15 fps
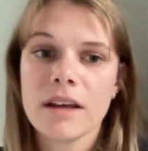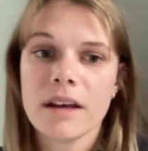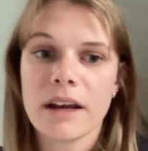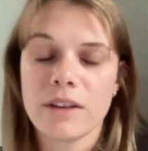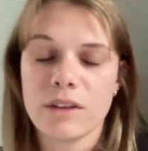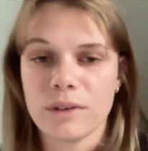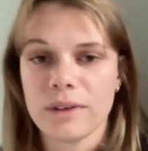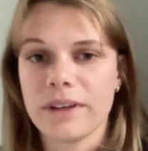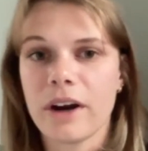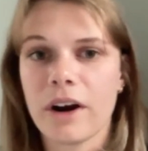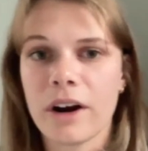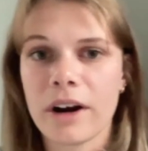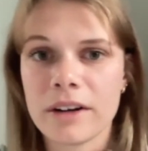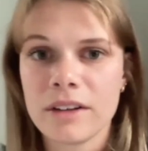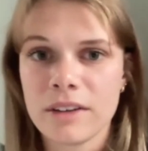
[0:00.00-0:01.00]
it's really
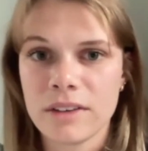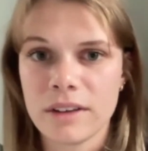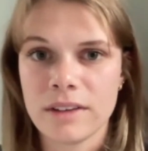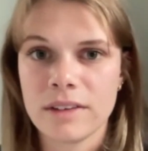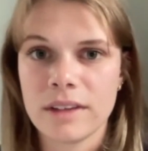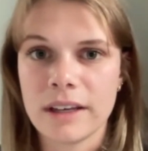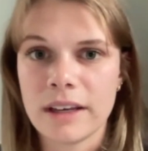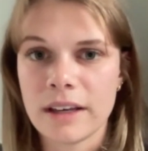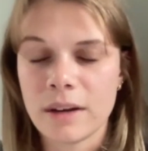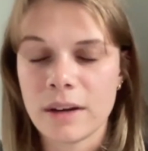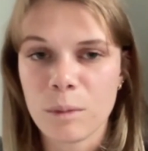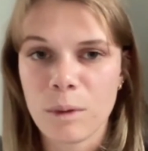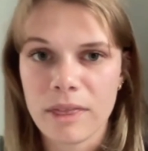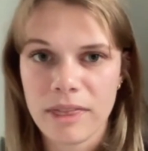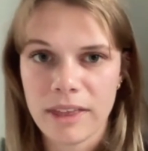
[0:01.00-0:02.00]
hard to succeed. And
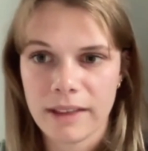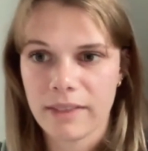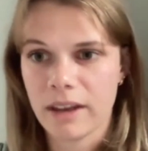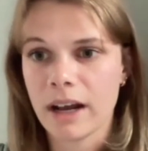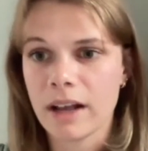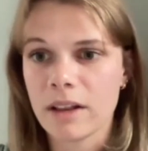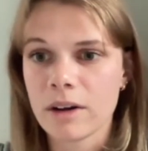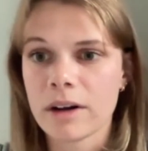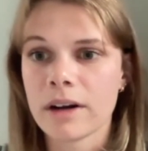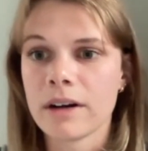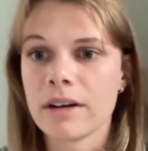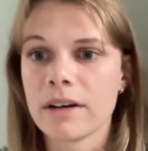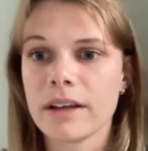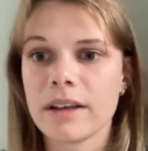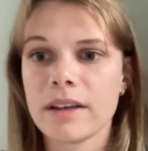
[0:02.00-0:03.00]
one thing that I
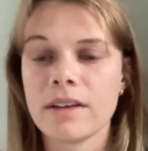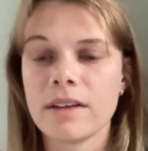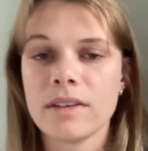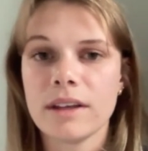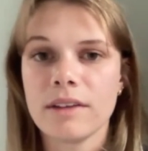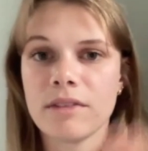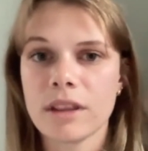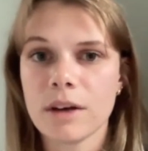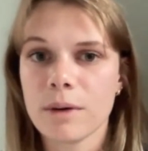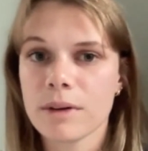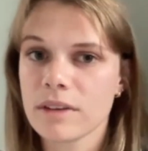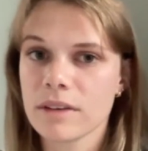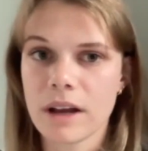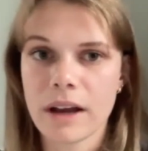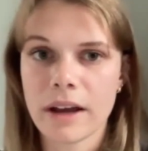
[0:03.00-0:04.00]
learned is even though
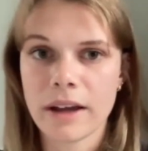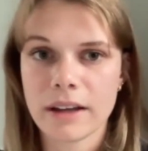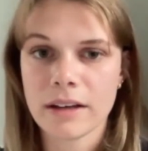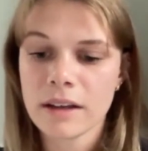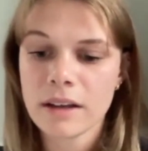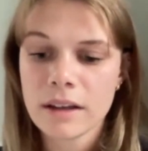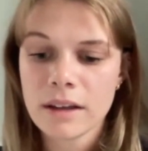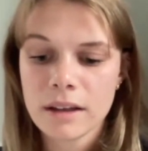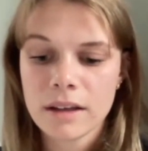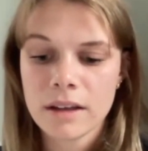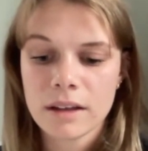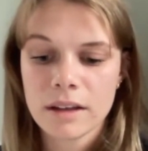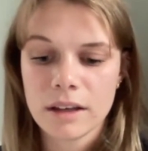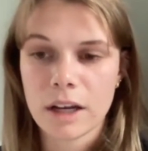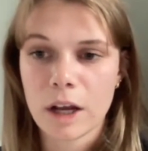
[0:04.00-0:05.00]
it's not,
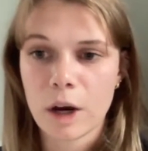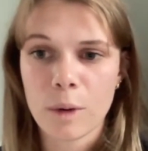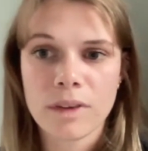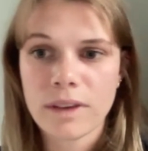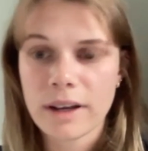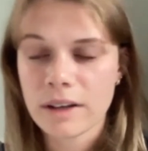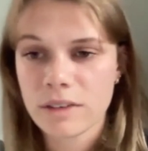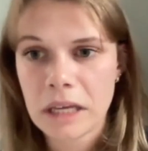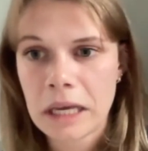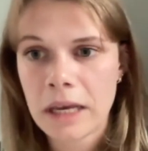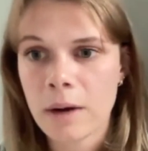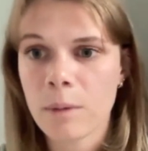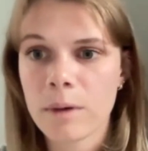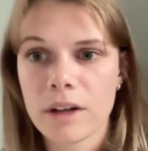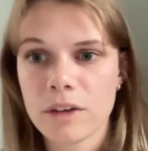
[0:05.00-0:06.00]
a 60,
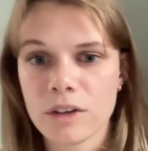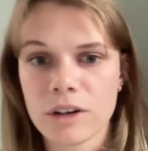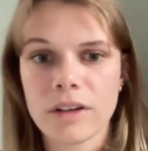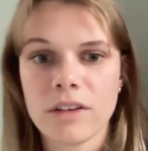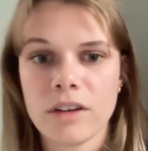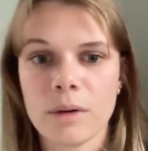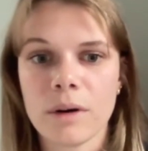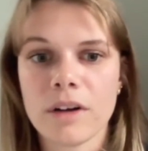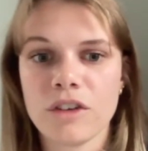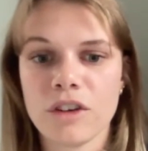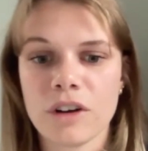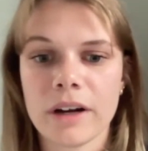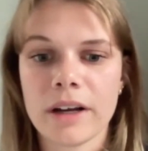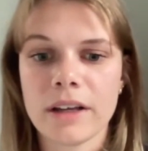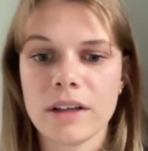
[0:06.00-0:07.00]
a 100, a
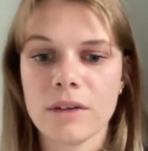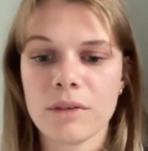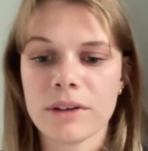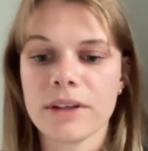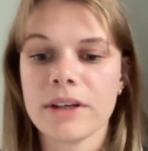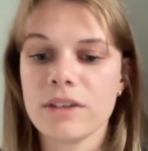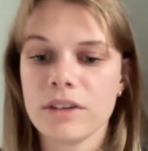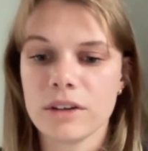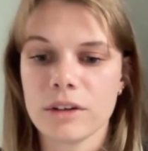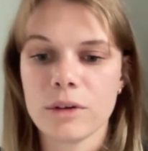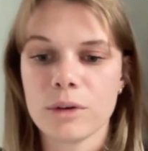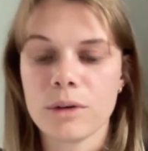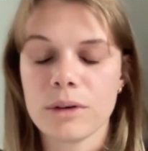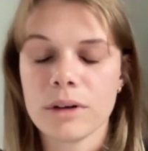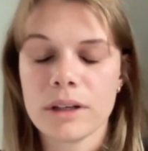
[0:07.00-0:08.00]
200, you really
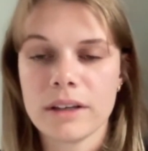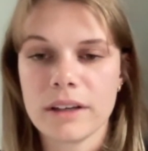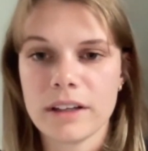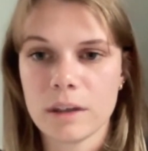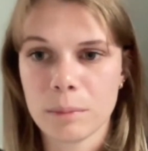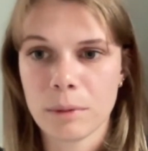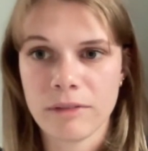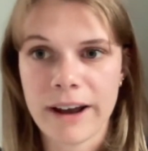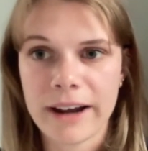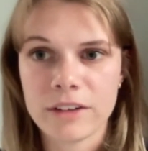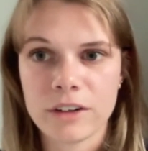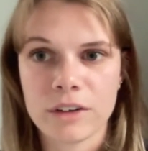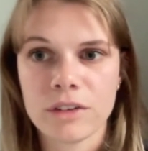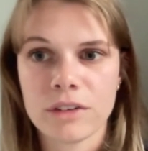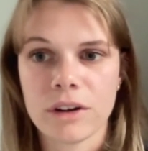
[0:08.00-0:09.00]
do need to perfect
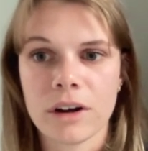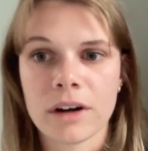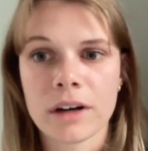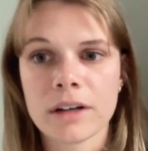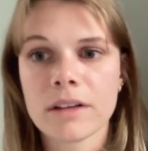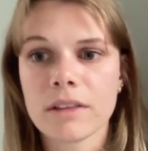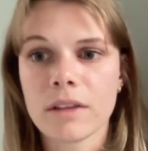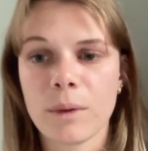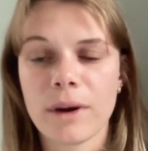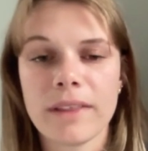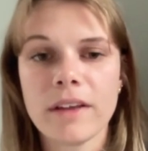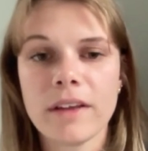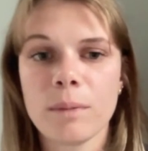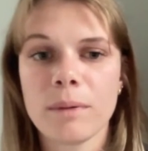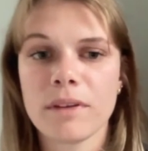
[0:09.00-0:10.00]
your start. The way
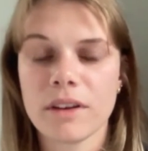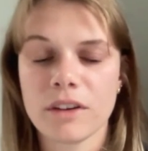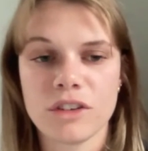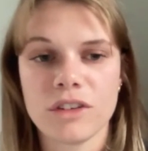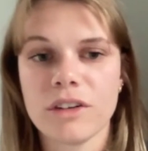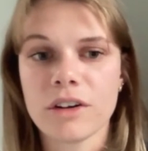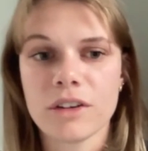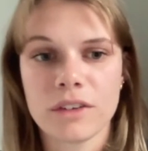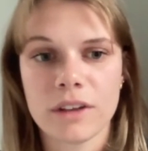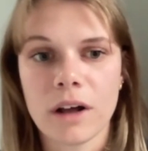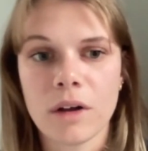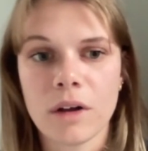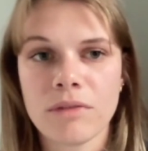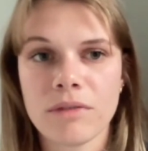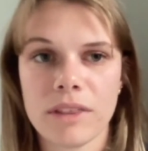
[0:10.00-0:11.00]
that you position
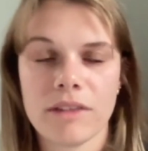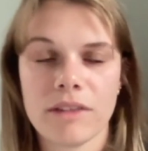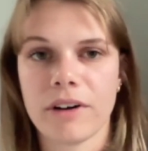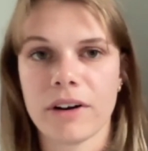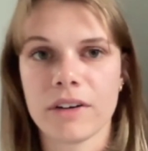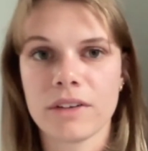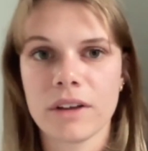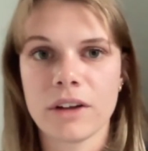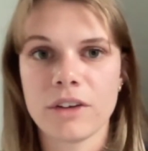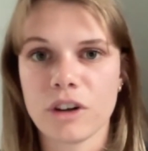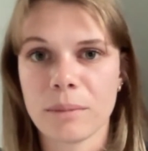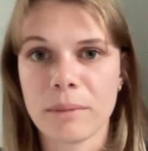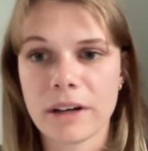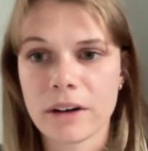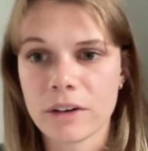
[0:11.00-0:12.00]
yourself in the first 100
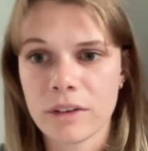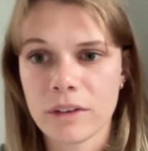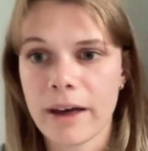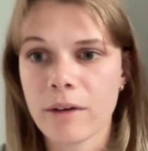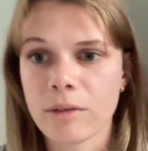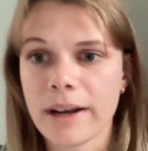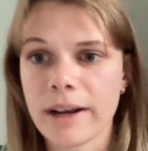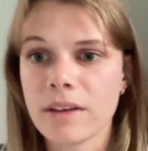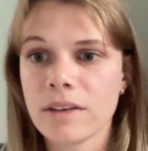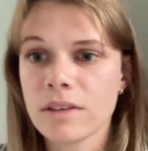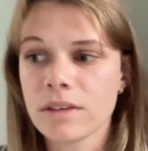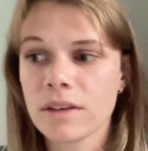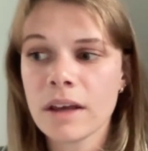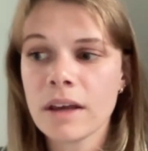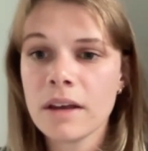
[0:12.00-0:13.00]
meters of that
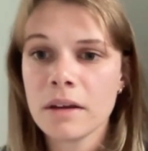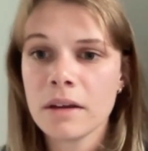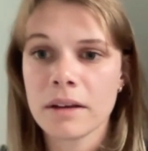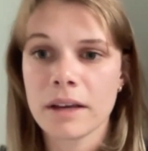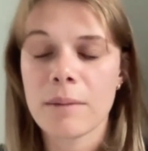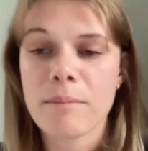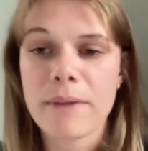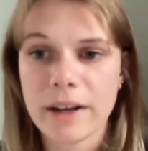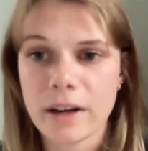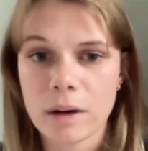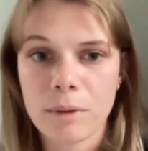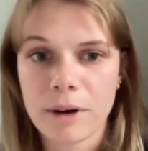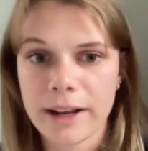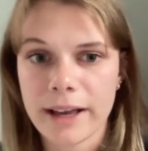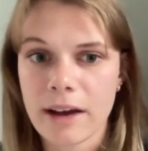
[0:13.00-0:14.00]
race can make or
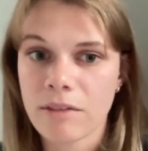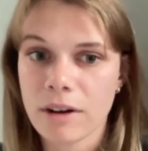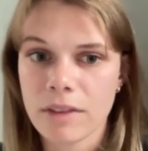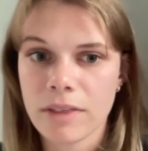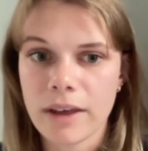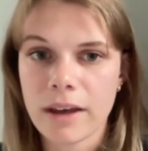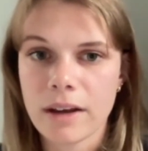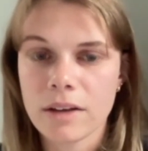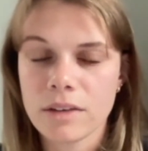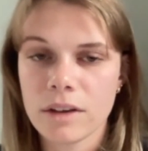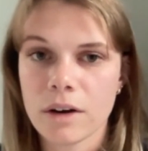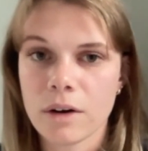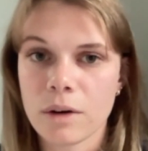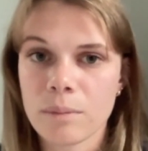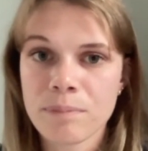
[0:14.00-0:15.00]
break everything.
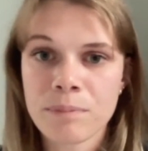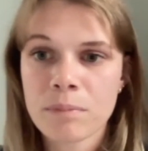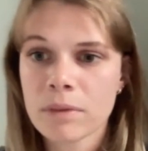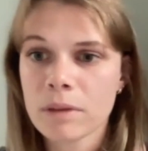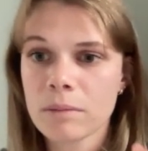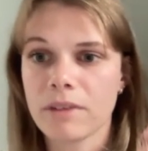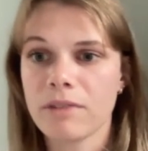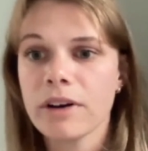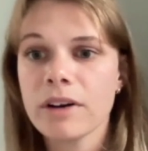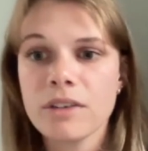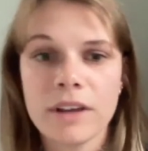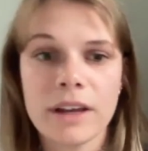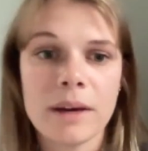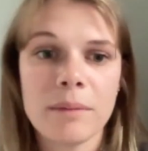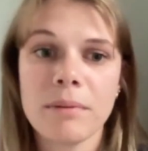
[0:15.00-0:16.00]
So my first
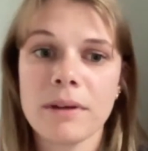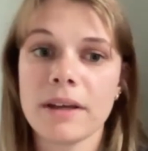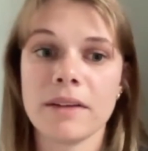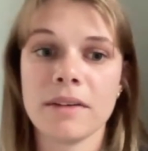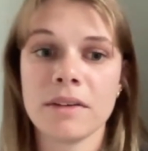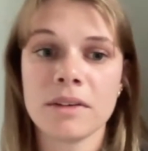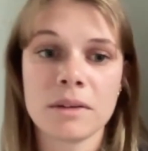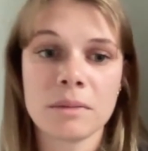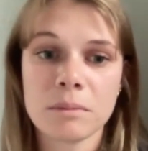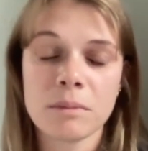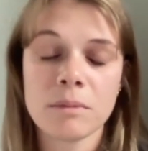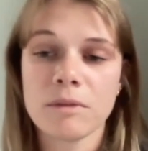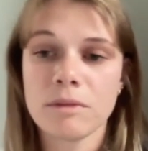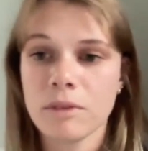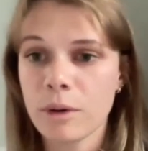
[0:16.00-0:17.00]
tip is
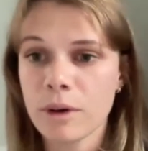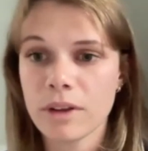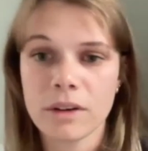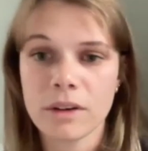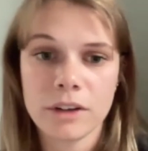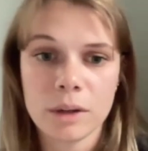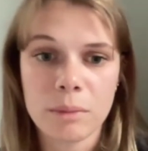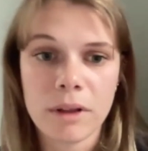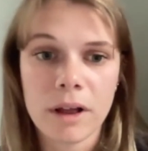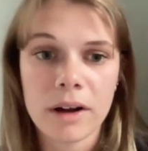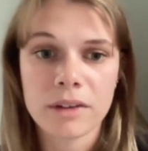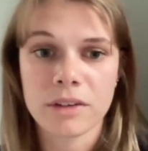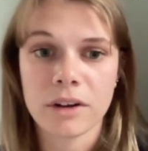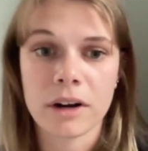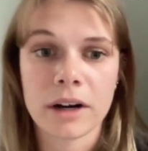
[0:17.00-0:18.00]
focus on your block
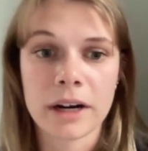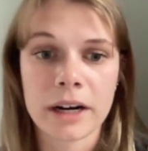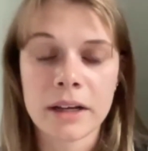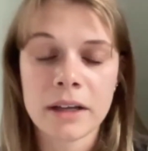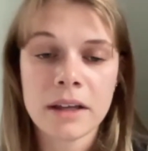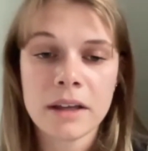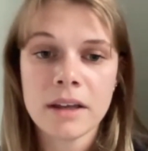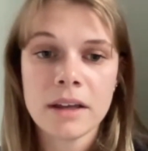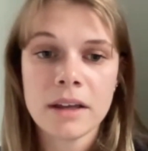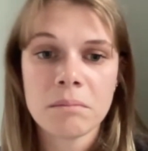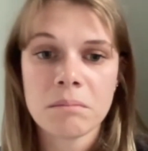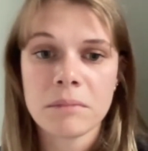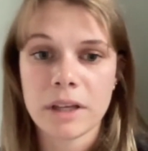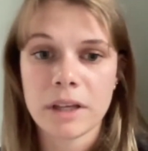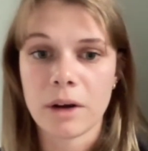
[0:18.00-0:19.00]
start,
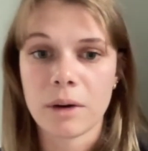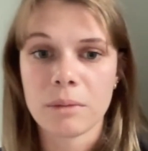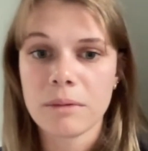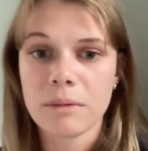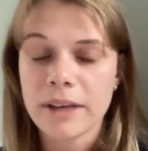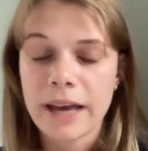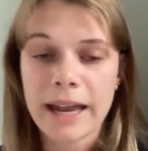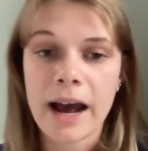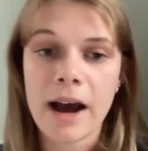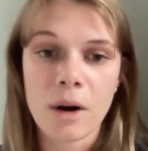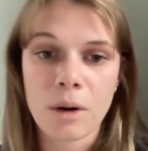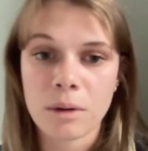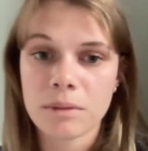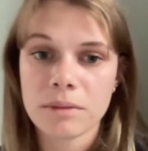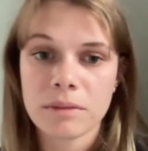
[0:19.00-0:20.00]
get
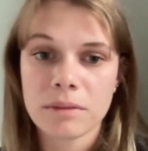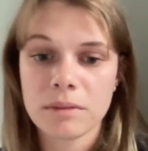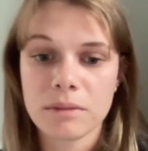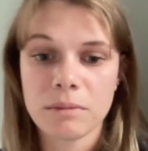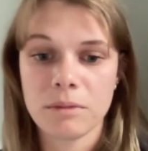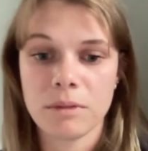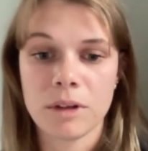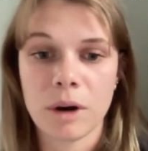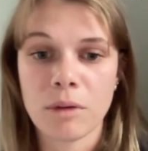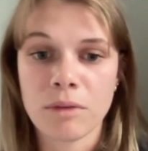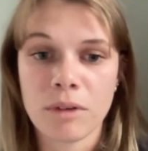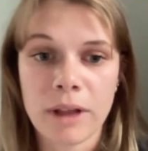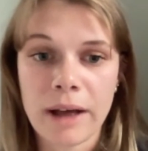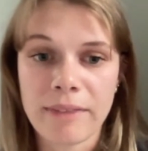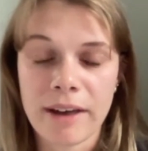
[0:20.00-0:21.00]
out, go
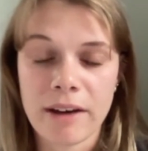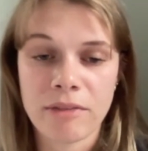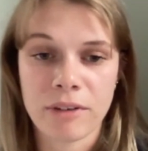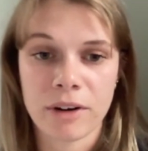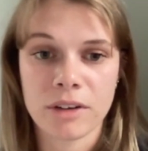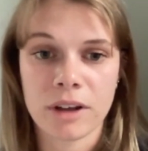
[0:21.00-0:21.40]
full out that first